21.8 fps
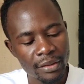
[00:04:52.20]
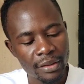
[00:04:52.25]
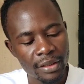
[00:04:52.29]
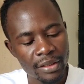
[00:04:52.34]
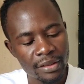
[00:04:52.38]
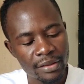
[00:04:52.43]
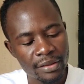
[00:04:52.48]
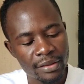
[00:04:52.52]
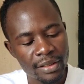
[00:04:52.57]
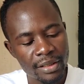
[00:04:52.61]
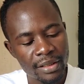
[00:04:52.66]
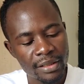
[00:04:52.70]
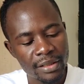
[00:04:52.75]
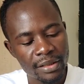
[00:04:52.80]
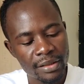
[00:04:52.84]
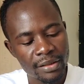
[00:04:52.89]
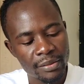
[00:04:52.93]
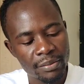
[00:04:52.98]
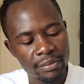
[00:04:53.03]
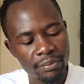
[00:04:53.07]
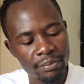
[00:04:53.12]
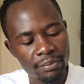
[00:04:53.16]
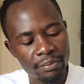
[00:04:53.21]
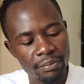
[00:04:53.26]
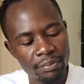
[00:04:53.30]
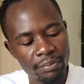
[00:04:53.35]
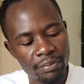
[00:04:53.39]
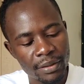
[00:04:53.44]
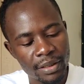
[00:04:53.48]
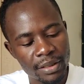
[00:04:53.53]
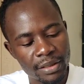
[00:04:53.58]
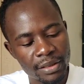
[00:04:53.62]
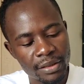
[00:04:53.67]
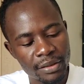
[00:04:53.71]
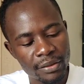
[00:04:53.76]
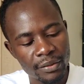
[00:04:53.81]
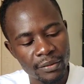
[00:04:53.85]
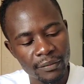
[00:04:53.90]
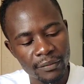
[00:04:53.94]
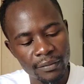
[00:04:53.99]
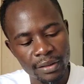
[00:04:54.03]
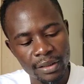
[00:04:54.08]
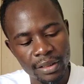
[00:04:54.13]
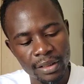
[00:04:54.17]
there is this part
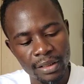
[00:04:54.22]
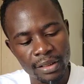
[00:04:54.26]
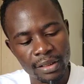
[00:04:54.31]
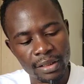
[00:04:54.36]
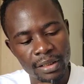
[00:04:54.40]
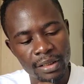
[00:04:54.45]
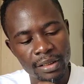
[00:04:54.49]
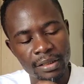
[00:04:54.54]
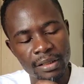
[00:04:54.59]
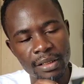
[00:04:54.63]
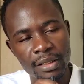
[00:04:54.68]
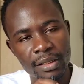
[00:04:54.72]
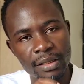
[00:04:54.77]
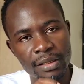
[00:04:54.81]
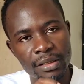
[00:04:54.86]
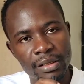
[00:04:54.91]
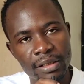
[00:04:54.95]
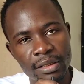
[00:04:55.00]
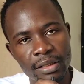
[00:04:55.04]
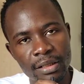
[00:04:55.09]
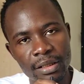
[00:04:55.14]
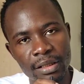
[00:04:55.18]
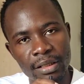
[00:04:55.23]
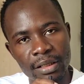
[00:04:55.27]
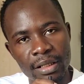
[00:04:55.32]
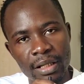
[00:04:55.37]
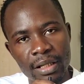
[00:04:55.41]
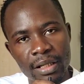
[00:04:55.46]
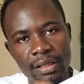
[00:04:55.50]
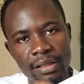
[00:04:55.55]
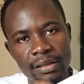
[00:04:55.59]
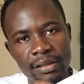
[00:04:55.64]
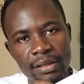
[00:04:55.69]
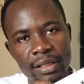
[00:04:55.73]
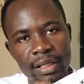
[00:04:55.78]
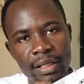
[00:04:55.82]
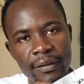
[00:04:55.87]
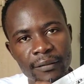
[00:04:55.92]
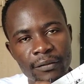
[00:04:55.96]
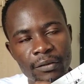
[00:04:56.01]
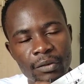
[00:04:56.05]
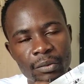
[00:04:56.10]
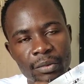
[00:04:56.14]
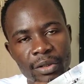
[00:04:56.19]
over here that has the
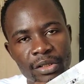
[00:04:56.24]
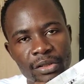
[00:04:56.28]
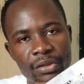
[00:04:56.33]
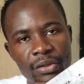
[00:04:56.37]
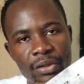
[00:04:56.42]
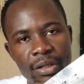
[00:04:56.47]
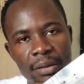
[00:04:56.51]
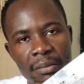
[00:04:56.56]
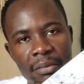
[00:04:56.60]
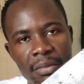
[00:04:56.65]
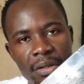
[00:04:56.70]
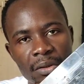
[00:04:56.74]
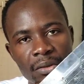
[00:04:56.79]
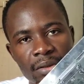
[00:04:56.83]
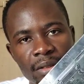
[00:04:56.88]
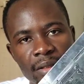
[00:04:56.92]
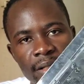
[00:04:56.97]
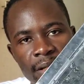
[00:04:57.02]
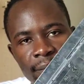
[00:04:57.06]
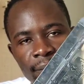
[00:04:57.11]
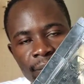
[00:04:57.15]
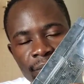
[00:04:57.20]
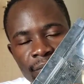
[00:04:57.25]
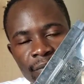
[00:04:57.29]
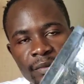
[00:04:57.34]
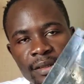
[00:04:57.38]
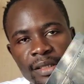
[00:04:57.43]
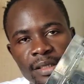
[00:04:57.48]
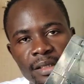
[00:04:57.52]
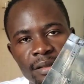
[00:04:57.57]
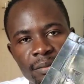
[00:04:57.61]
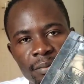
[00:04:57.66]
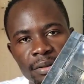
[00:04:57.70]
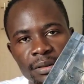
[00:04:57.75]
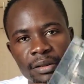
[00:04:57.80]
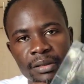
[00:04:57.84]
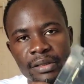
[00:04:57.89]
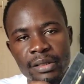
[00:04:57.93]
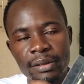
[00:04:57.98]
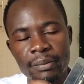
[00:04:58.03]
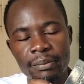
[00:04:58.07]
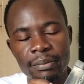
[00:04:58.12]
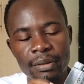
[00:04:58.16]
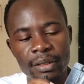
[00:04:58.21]
information about these
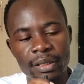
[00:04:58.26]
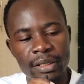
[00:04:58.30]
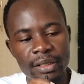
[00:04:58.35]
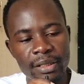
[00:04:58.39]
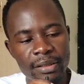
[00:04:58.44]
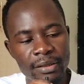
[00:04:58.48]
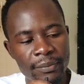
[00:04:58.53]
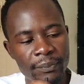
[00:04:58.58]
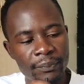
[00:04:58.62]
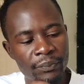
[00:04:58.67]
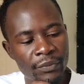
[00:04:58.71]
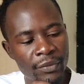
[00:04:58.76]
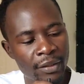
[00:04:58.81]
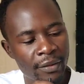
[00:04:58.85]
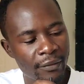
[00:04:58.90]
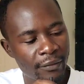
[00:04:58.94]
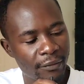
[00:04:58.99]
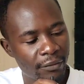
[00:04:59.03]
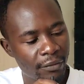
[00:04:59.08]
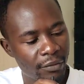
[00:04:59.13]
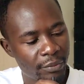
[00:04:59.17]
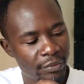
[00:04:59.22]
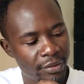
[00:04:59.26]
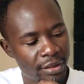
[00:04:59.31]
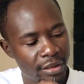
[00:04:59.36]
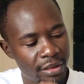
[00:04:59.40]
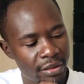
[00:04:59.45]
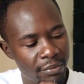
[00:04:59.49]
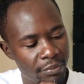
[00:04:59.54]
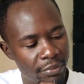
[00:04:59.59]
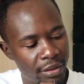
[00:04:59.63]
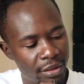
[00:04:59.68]
power supplies. From this